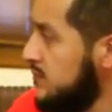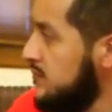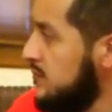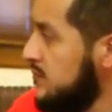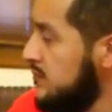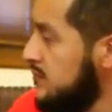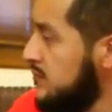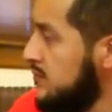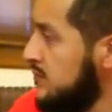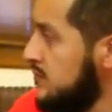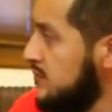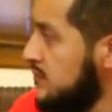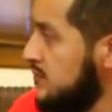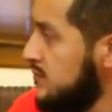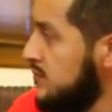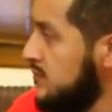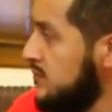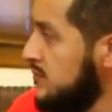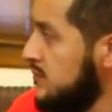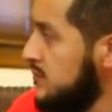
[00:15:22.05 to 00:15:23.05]

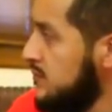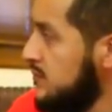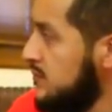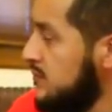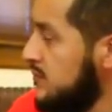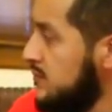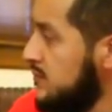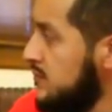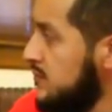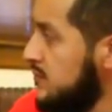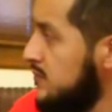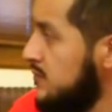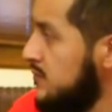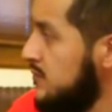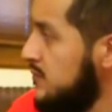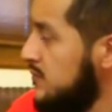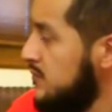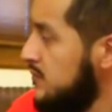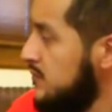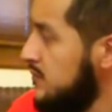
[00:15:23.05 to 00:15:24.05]

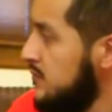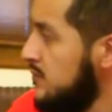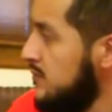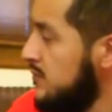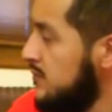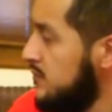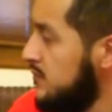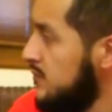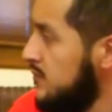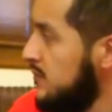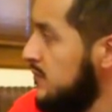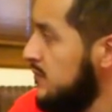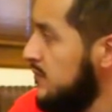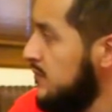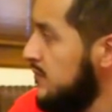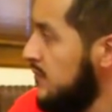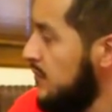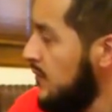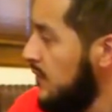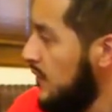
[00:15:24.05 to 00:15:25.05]

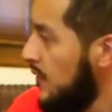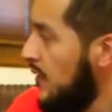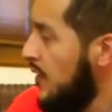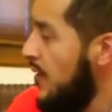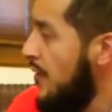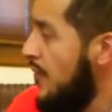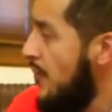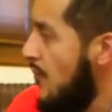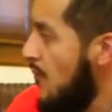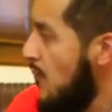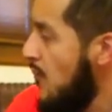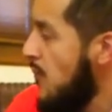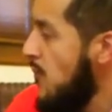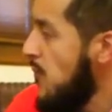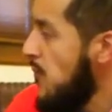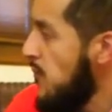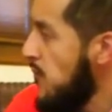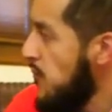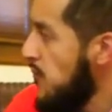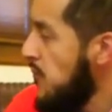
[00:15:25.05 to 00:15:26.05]

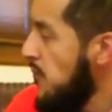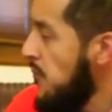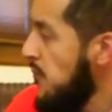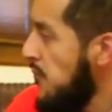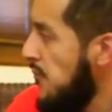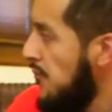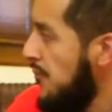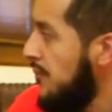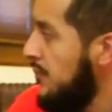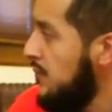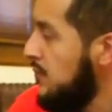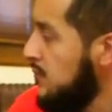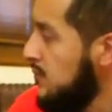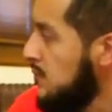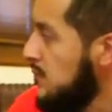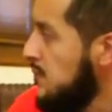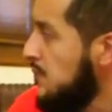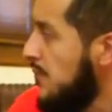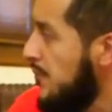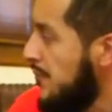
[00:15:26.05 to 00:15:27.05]

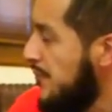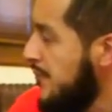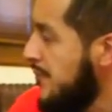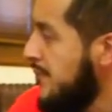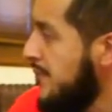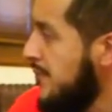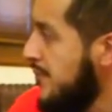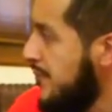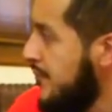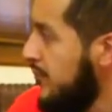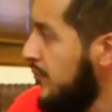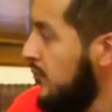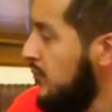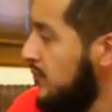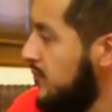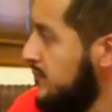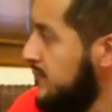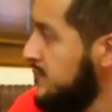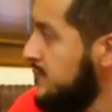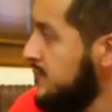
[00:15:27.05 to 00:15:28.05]

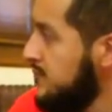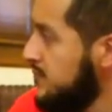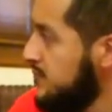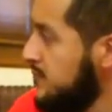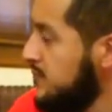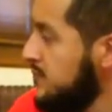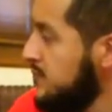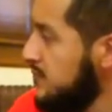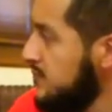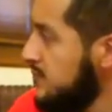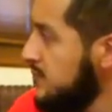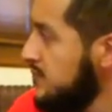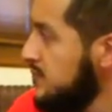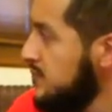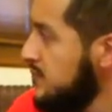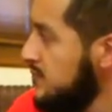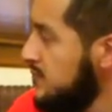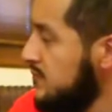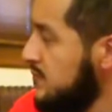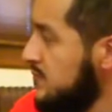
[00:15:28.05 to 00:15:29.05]

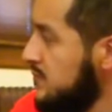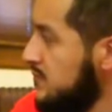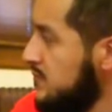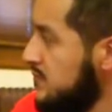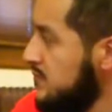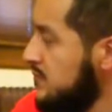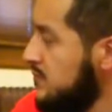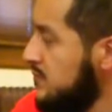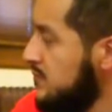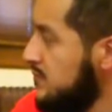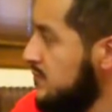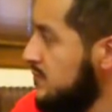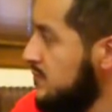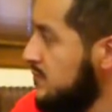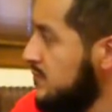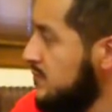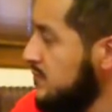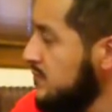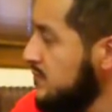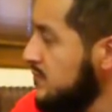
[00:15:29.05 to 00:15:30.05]
No words are spoken by the person on screen.